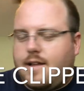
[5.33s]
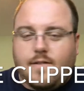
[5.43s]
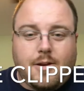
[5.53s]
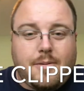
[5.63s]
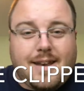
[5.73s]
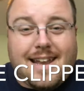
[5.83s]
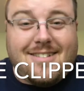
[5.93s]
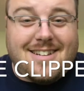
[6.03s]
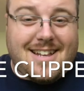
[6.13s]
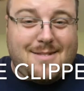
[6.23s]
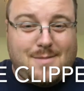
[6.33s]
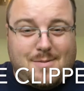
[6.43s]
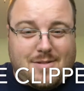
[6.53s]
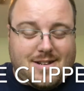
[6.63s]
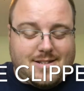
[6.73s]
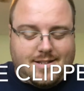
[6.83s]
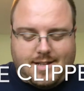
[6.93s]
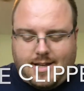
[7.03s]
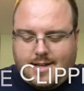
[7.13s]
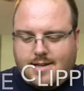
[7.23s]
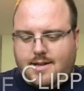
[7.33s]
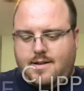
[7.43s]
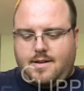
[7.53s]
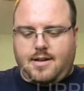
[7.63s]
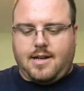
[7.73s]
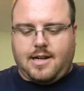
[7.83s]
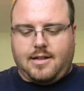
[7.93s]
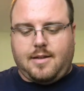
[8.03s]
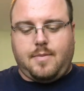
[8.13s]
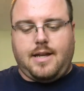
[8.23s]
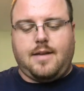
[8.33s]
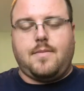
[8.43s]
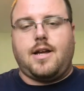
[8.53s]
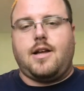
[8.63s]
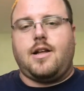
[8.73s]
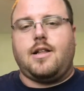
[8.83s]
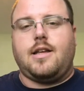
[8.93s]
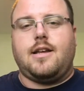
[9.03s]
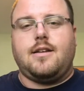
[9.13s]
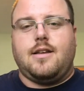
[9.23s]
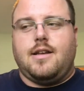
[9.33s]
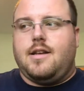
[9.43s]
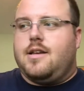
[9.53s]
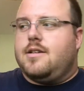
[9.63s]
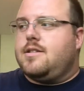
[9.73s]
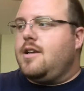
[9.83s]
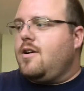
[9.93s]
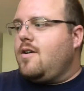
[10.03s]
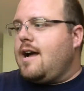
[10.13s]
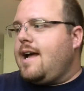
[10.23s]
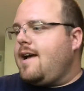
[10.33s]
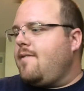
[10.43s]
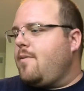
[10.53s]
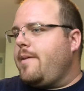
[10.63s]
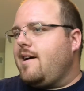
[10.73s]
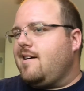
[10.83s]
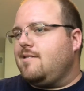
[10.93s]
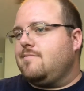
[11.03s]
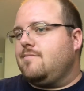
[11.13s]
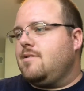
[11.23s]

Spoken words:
a little bit of downtime, surprisingly. I'm not clipping, I'm not hauling. So I have about